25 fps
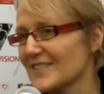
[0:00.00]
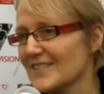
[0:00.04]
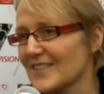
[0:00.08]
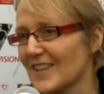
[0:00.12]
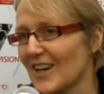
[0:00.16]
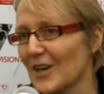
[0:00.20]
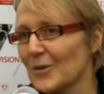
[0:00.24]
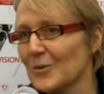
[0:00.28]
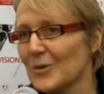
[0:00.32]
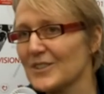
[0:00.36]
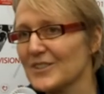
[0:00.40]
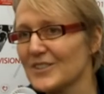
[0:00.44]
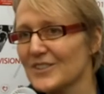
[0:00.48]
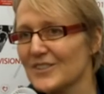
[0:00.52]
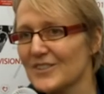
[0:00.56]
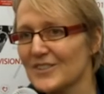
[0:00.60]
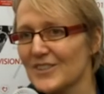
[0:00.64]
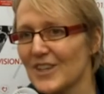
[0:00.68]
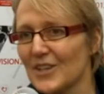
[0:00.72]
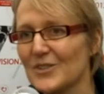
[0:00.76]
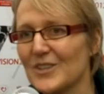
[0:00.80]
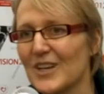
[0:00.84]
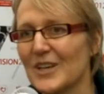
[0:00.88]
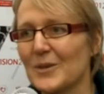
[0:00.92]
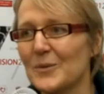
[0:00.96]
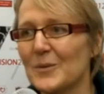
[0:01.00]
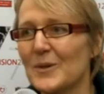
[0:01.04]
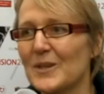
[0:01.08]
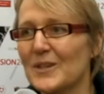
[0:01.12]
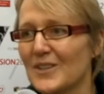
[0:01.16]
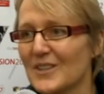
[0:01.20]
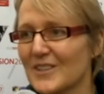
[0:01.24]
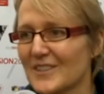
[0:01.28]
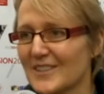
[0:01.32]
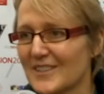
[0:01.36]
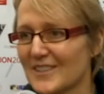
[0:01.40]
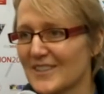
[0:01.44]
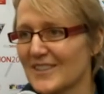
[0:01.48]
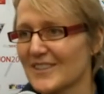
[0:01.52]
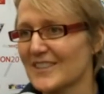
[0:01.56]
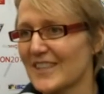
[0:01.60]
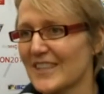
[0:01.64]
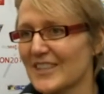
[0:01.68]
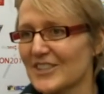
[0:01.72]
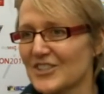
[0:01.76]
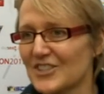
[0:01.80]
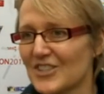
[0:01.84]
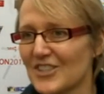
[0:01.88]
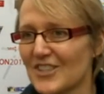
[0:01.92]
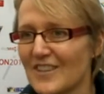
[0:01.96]
And our our
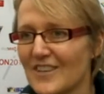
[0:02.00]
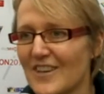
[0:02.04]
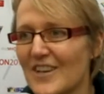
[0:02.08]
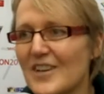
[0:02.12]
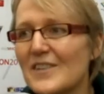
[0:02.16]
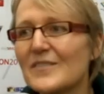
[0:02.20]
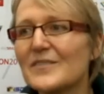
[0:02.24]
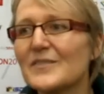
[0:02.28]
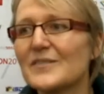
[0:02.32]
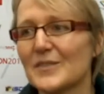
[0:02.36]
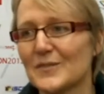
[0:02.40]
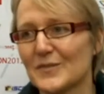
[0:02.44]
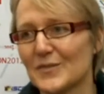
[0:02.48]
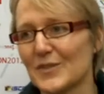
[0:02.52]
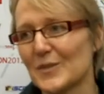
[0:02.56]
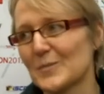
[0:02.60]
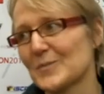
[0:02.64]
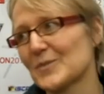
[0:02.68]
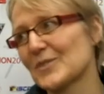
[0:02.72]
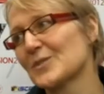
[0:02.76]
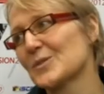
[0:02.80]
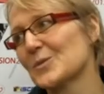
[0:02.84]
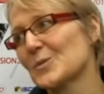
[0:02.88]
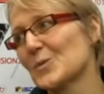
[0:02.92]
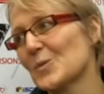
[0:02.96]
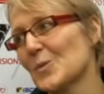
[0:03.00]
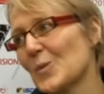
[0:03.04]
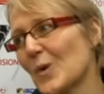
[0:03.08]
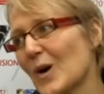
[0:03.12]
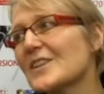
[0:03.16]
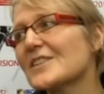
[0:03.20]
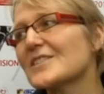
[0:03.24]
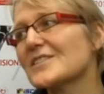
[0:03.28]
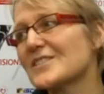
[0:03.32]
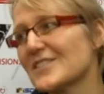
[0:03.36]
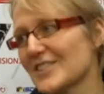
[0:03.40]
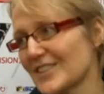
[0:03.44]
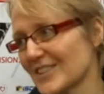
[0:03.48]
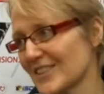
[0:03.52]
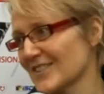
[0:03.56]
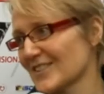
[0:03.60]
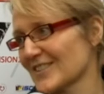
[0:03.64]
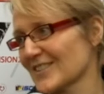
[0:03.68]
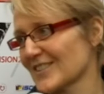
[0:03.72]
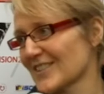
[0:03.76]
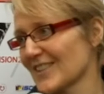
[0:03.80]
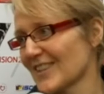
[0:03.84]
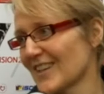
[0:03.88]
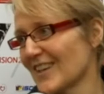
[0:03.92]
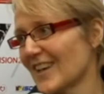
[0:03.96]
organization lives from the
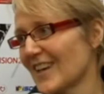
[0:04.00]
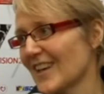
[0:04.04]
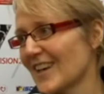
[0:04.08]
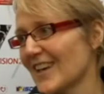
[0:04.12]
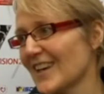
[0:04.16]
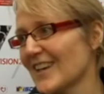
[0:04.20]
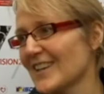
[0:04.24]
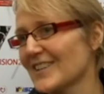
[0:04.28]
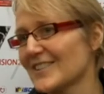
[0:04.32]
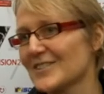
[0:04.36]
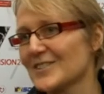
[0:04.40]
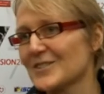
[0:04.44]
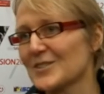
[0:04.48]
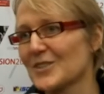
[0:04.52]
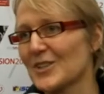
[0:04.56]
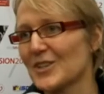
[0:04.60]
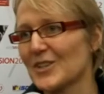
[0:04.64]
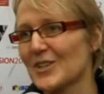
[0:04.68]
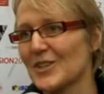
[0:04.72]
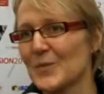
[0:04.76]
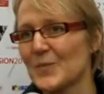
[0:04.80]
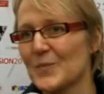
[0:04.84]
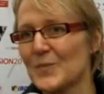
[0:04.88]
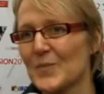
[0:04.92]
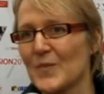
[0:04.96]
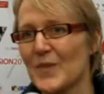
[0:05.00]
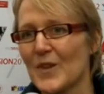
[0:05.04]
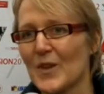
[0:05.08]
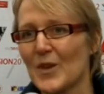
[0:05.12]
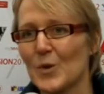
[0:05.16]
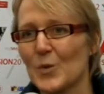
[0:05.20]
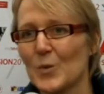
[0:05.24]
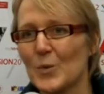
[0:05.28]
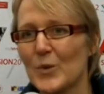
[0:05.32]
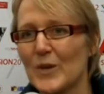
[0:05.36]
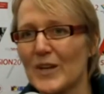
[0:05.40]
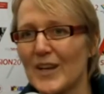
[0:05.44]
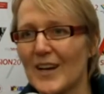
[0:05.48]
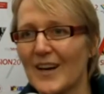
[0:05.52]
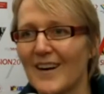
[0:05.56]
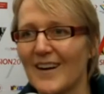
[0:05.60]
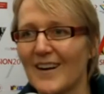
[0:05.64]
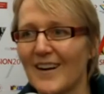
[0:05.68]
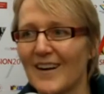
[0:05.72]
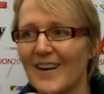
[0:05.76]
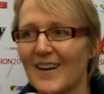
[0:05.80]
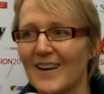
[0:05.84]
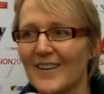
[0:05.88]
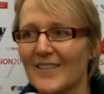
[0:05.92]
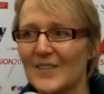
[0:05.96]
volunteers, and um, we
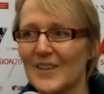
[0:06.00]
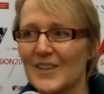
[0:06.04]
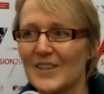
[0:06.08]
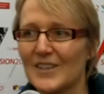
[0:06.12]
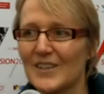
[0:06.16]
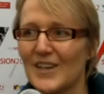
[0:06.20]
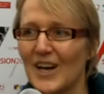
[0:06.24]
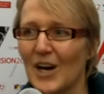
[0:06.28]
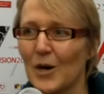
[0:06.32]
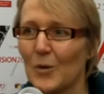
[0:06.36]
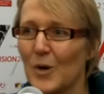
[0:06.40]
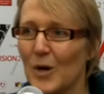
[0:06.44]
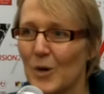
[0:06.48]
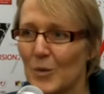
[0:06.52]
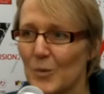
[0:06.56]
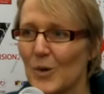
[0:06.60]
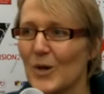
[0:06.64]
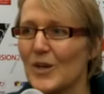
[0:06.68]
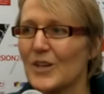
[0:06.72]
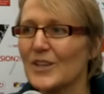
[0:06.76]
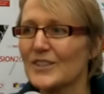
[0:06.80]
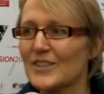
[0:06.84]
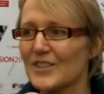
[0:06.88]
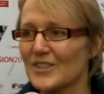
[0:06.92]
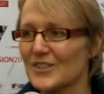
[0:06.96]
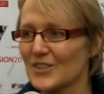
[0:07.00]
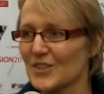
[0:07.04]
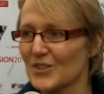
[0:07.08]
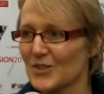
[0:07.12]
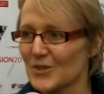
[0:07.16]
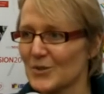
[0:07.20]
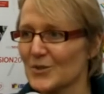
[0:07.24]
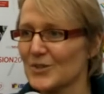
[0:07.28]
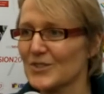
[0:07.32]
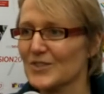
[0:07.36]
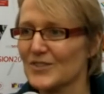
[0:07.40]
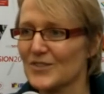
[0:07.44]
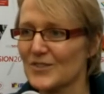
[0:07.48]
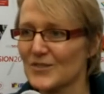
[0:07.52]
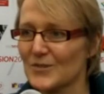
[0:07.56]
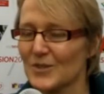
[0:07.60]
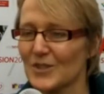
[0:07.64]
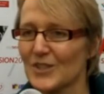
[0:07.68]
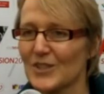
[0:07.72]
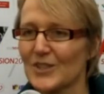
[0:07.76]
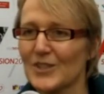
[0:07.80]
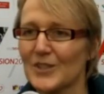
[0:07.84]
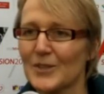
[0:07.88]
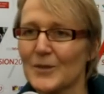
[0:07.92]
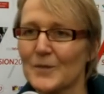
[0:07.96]
are uh, our work is a good
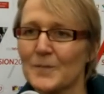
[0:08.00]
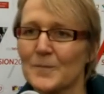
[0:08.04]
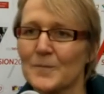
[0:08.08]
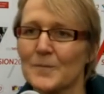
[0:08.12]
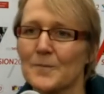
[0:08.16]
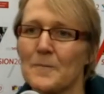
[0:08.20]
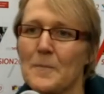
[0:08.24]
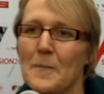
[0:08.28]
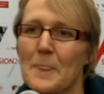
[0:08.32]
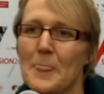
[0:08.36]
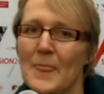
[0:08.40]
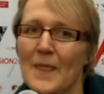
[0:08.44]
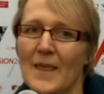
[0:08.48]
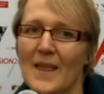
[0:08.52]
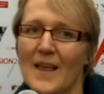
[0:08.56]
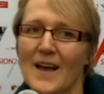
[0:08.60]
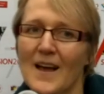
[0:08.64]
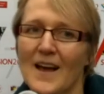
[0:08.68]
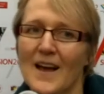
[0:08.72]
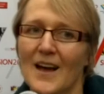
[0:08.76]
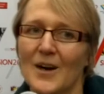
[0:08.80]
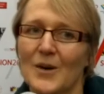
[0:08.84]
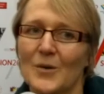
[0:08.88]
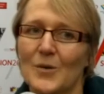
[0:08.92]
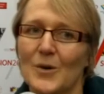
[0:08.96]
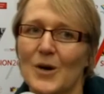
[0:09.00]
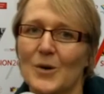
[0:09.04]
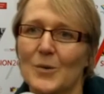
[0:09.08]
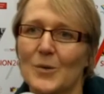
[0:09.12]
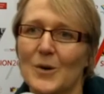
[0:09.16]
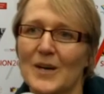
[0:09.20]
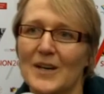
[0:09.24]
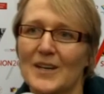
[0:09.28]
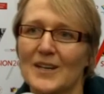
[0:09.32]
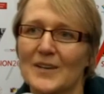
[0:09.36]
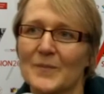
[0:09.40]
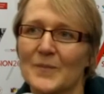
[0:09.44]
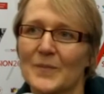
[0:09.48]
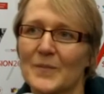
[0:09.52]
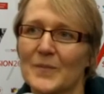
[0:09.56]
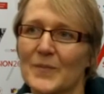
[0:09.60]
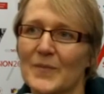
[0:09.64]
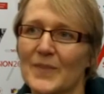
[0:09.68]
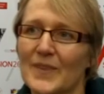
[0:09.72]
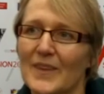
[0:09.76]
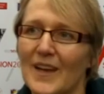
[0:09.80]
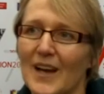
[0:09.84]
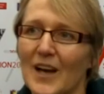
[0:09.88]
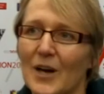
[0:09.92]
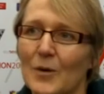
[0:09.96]
um, how
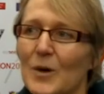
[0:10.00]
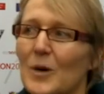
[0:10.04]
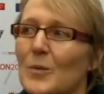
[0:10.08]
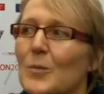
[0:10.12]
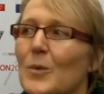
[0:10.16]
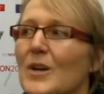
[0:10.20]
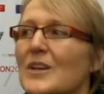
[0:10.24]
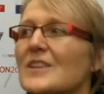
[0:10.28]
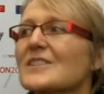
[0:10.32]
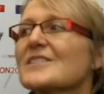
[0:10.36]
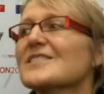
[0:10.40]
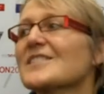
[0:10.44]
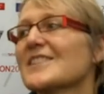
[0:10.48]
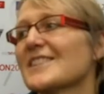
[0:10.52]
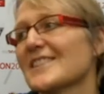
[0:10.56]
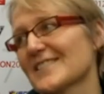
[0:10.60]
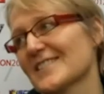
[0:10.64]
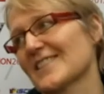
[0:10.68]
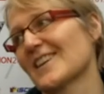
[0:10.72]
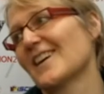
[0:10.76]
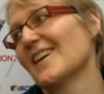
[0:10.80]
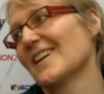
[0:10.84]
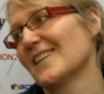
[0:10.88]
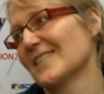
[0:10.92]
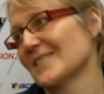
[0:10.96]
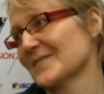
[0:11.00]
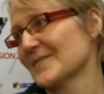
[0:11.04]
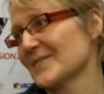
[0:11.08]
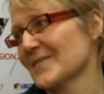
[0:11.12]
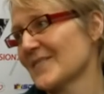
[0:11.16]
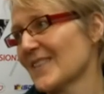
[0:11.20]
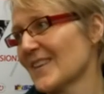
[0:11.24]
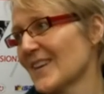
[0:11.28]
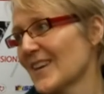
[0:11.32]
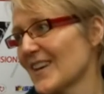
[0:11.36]
our our volunteers are.